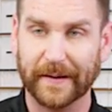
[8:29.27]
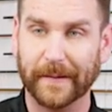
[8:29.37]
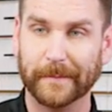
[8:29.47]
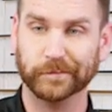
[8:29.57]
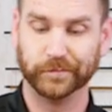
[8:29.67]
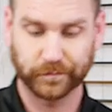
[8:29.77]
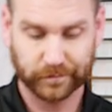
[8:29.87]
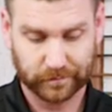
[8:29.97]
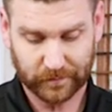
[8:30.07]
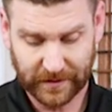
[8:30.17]
um,
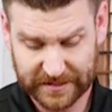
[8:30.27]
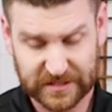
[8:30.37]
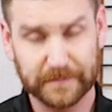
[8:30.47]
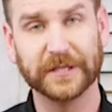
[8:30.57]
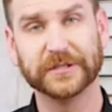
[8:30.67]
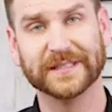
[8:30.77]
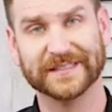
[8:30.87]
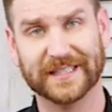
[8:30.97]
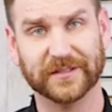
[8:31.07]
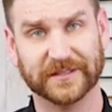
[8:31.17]
especially
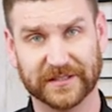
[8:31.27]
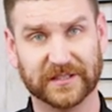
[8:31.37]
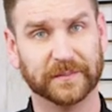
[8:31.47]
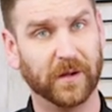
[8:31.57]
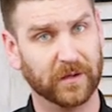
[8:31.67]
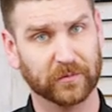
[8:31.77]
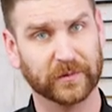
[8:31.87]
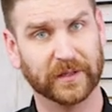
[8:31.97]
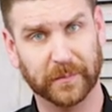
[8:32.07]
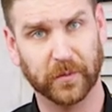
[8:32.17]
as arrows get smaller,
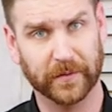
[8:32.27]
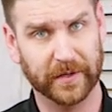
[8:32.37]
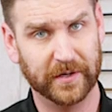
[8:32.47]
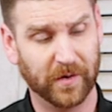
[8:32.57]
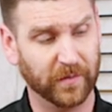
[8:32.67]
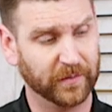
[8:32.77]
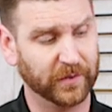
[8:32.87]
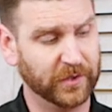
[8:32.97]
really important to note.